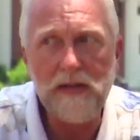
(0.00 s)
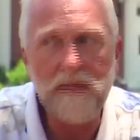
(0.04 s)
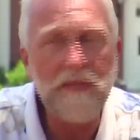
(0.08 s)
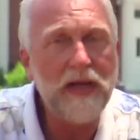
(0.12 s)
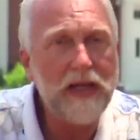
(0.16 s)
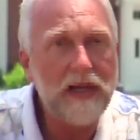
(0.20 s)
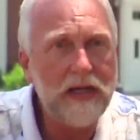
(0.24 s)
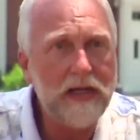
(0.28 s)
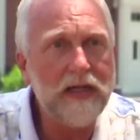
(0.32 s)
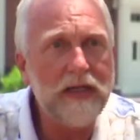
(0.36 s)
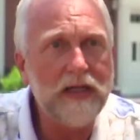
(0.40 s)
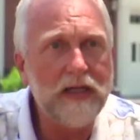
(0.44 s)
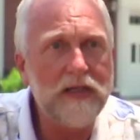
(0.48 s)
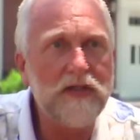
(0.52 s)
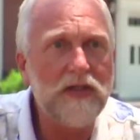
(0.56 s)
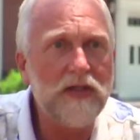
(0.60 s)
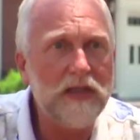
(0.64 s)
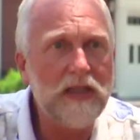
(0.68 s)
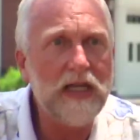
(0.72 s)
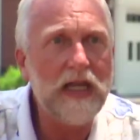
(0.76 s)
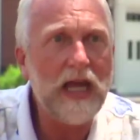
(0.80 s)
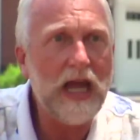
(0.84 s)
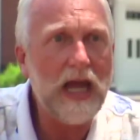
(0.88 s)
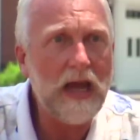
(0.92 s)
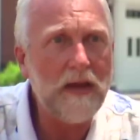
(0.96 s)
emitted into
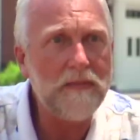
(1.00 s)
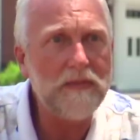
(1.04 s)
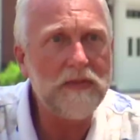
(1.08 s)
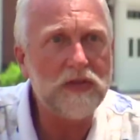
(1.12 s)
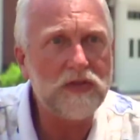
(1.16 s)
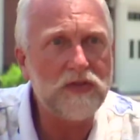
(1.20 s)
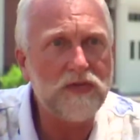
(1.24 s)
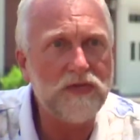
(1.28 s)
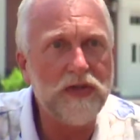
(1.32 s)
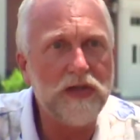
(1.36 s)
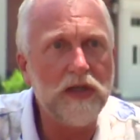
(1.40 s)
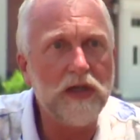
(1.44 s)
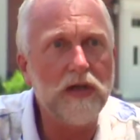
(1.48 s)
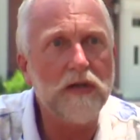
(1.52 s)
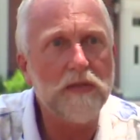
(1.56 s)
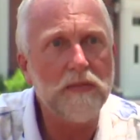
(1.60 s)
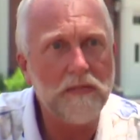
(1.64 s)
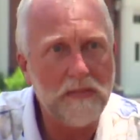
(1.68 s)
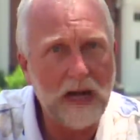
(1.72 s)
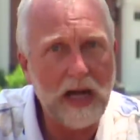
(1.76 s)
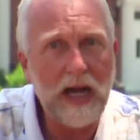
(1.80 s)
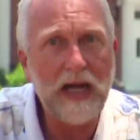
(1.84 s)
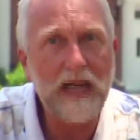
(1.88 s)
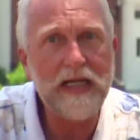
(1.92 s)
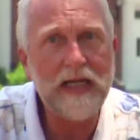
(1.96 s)
the atmosphere
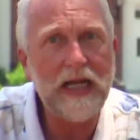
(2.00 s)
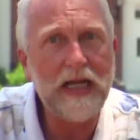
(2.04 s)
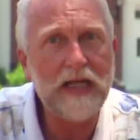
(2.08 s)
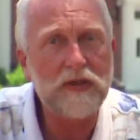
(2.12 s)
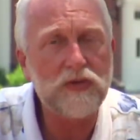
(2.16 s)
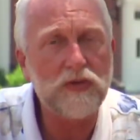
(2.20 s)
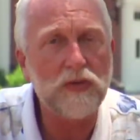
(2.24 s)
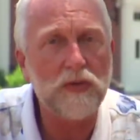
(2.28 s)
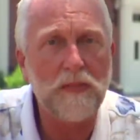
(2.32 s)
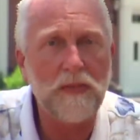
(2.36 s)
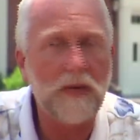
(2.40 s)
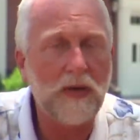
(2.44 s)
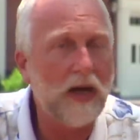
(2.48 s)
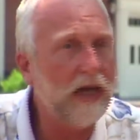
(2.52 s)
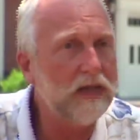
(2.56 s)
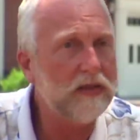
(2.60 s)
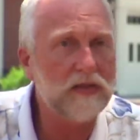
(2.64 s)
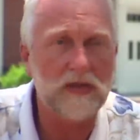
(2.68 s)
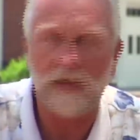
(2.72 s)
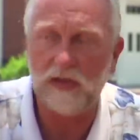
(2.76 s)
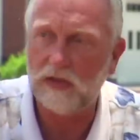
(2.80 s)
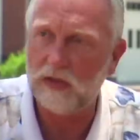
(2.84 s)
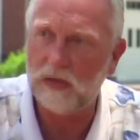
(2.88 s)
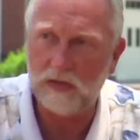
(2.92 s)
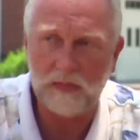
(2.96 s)
by natural
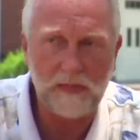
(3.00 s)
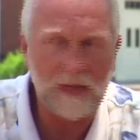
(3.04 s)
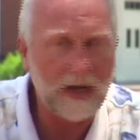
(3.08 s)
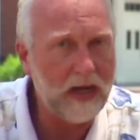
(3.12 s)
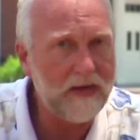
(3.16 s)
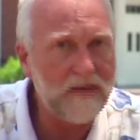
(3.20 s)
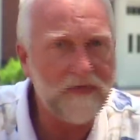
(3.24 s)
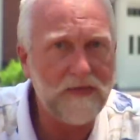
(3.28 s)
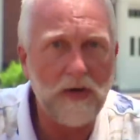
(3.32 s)
processes, by